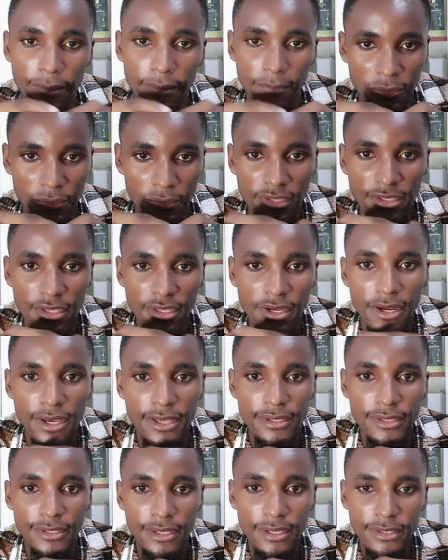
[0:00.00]

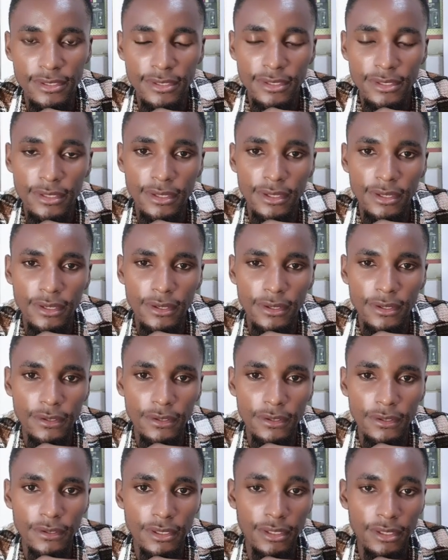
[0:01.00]
moisturizers.
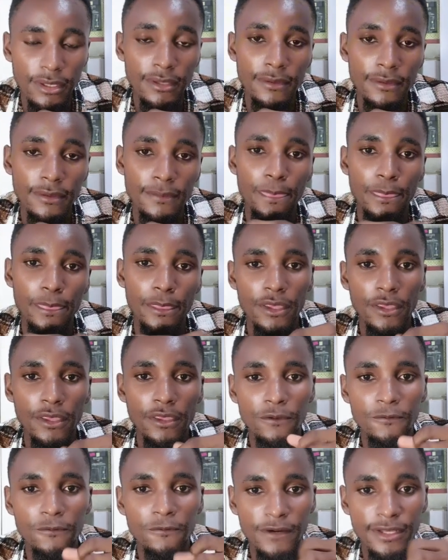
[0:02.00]
Okay,
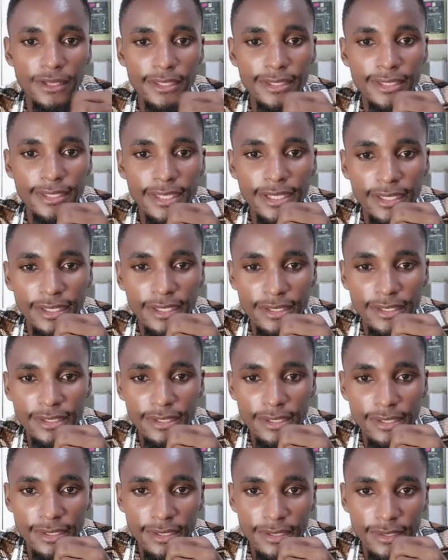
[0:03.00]
you first
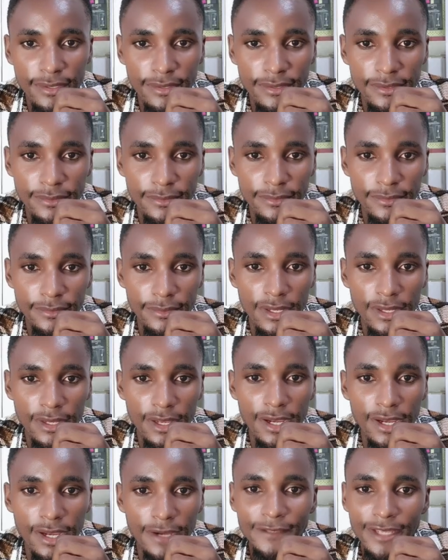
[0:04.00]
cleanse.
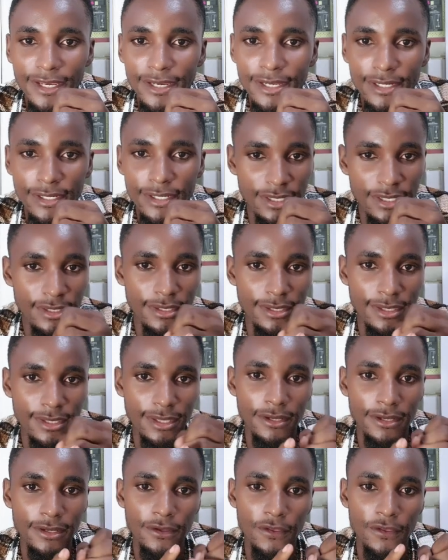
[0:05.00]
After
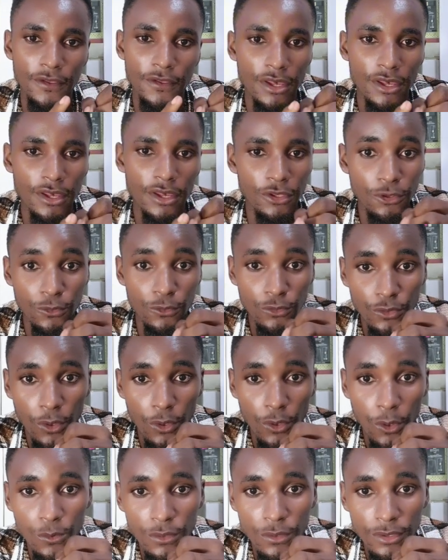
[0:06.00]
cleansing, you
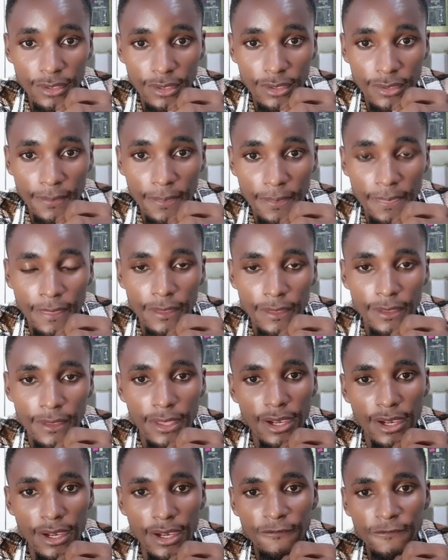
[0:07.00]
tone.
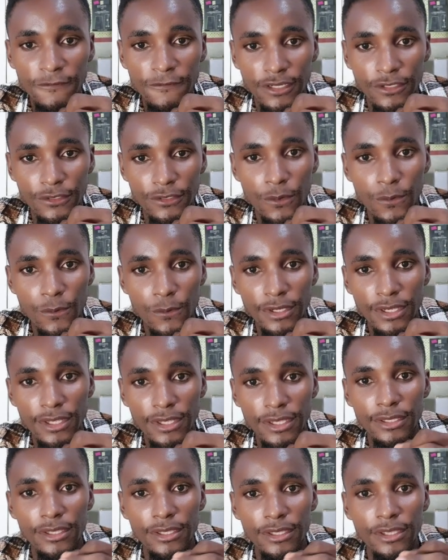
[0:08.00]
After
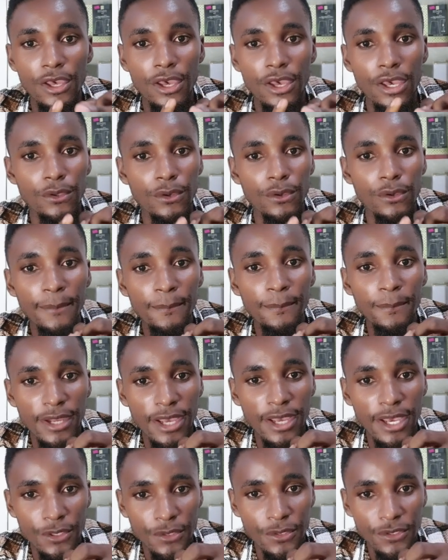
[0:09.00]
toning, you
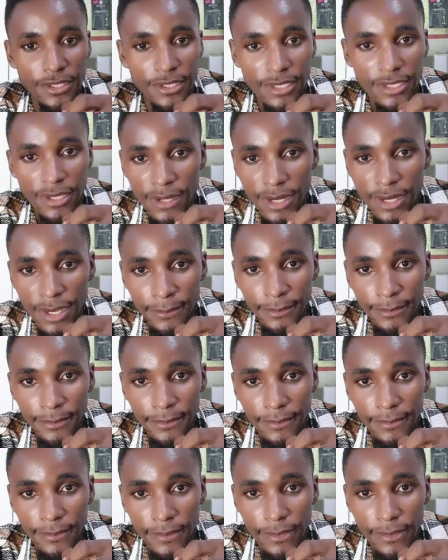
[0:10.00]
apply your
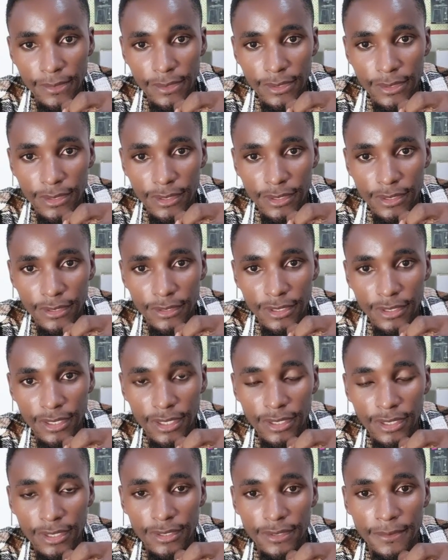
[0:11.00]
serum.
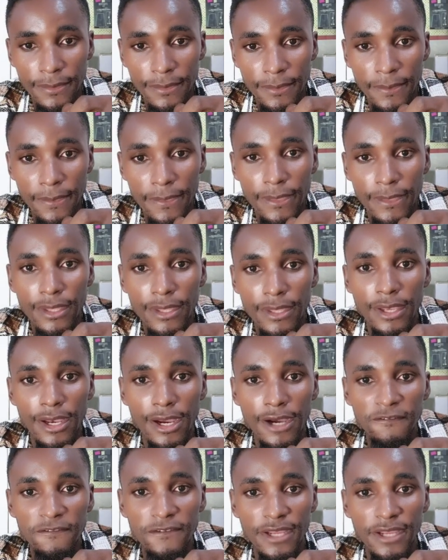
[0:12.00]
Okay,
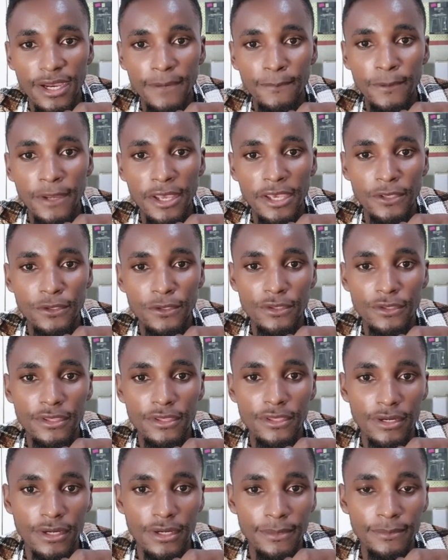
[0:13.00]
after applying your
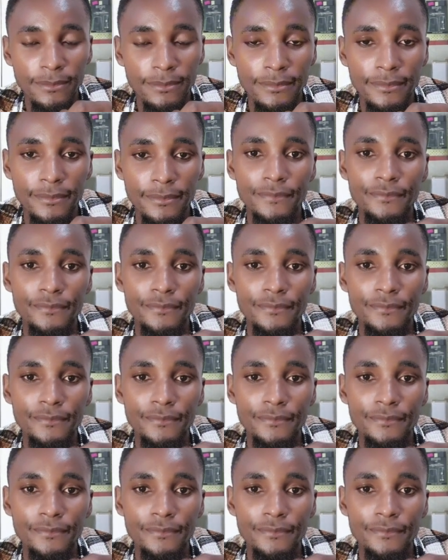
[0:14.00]
serum,